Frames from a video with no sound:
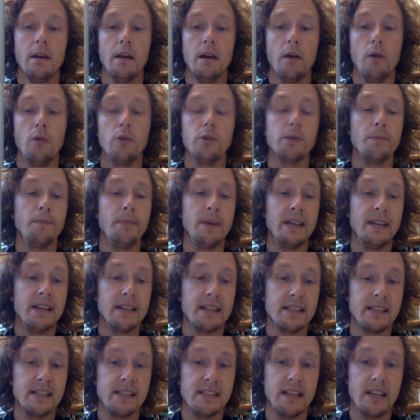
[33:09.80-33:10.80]
Also
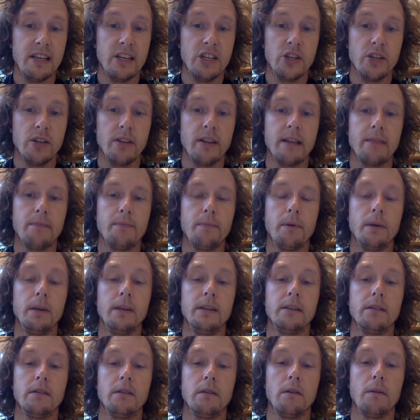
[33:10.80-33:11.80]
mediatization, that
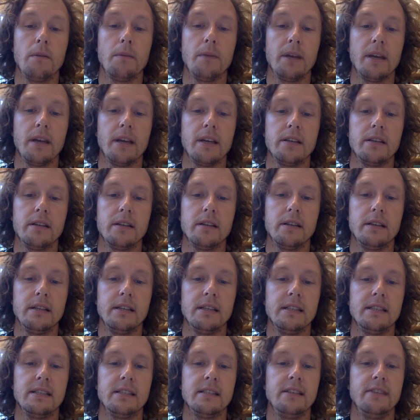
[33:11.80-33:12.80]
political communication
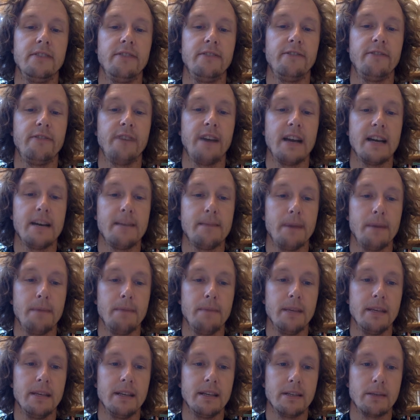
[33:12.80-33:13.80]
is defined by
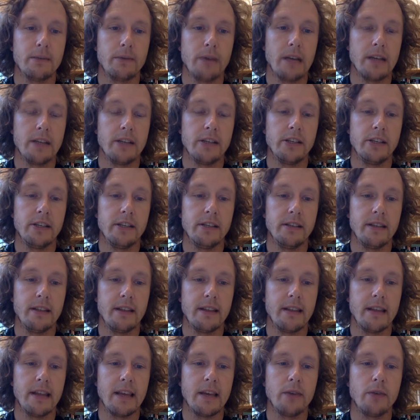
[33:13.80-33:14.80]
media strategy,
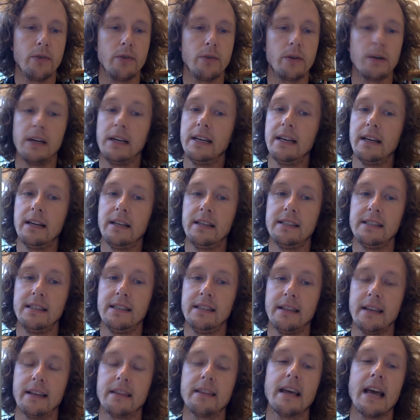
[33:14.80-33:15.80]
that they could clearly see
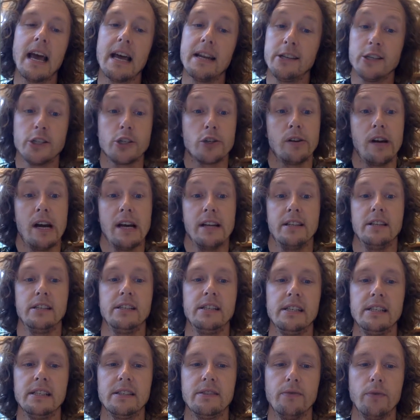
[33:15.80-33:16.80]
that they had
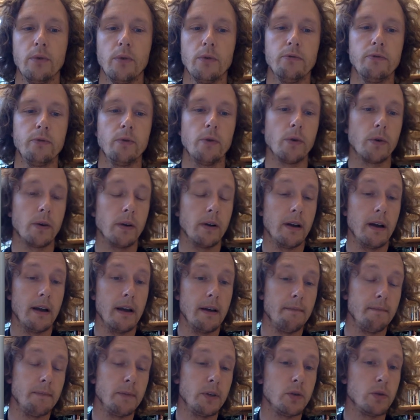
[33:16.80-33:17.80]
strategies for
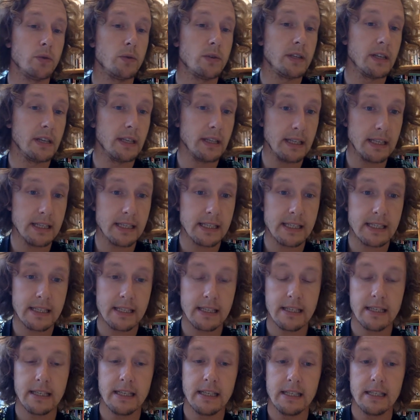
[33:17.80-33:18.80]
using
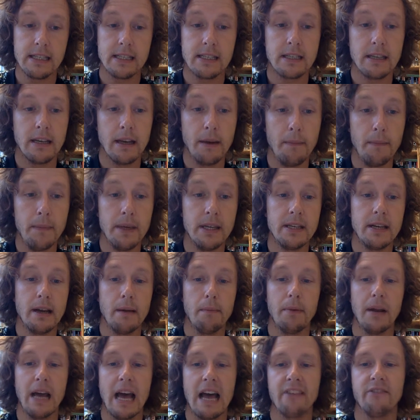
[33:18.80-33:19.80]
these media
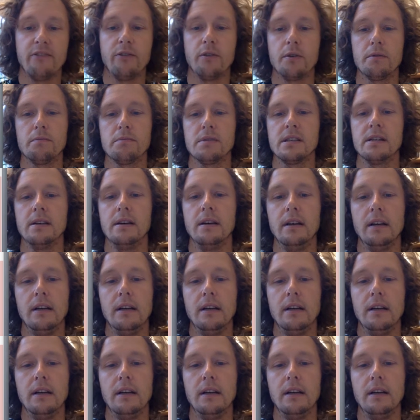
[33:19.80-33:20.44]
platforms,